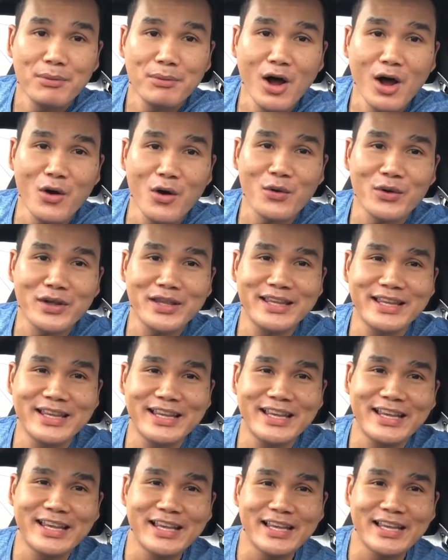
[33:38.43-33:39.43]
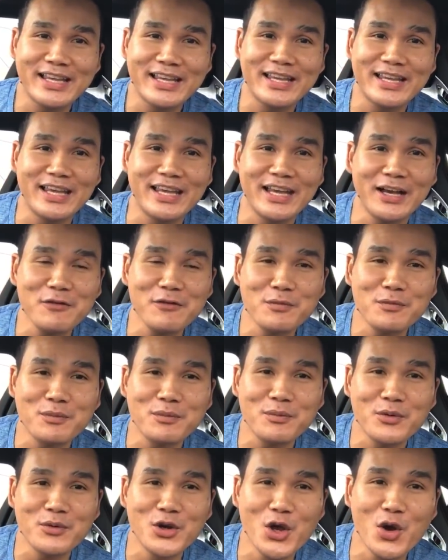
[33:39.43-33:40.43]
Bro, give
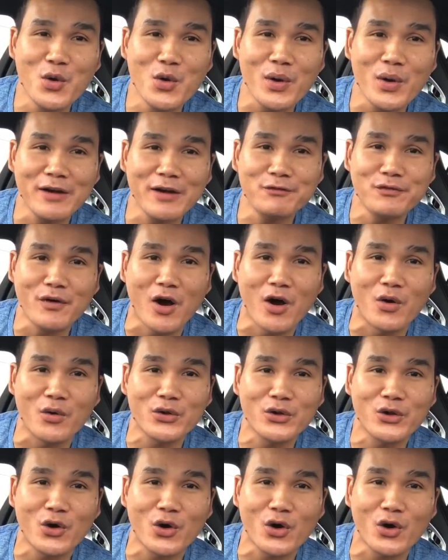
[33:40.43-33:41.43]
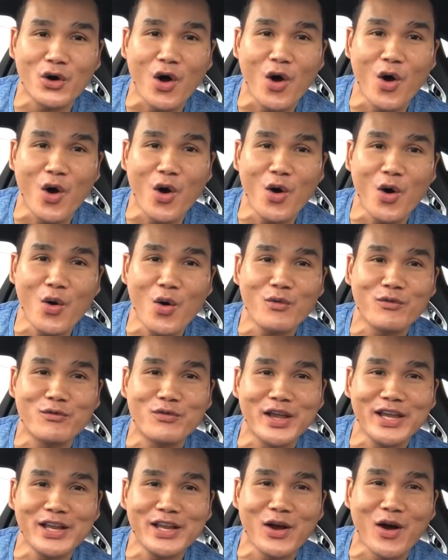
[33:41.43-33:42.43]
new info. Your
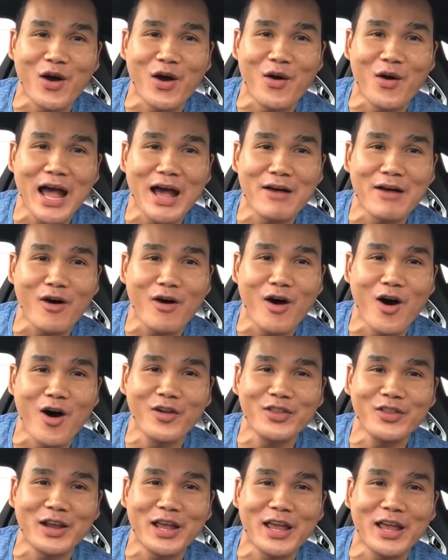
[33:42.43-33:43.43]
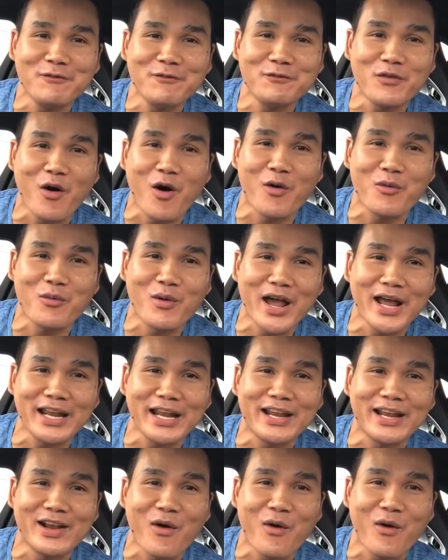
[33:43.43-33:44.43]
old video have all the info
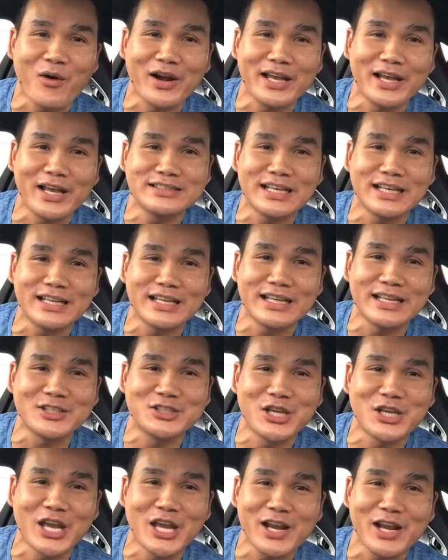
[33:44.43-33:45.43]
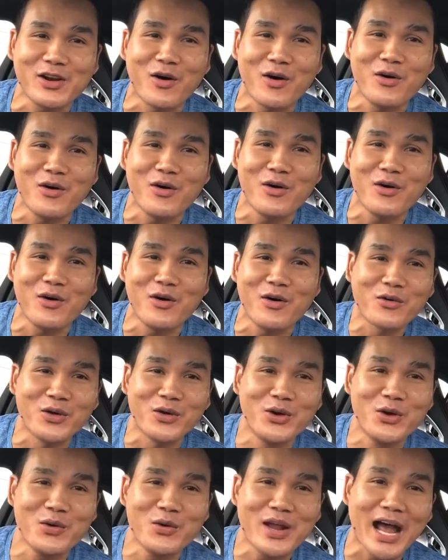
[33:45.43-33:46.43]
already, or is it the channel
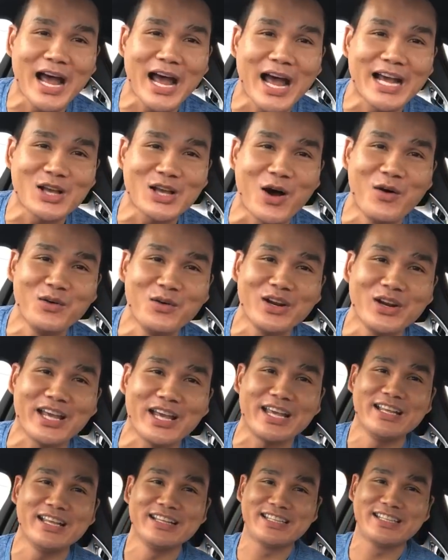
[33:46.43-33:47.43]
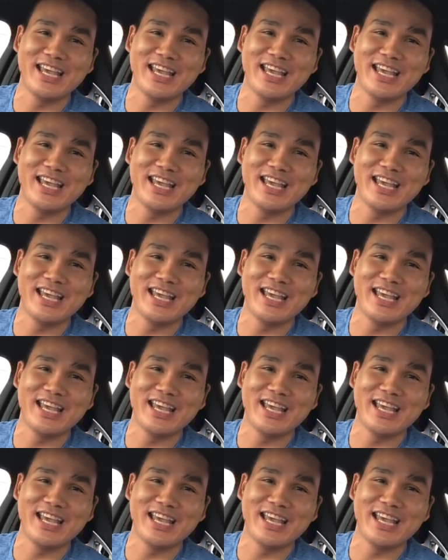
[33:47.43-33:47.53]
for new guys only?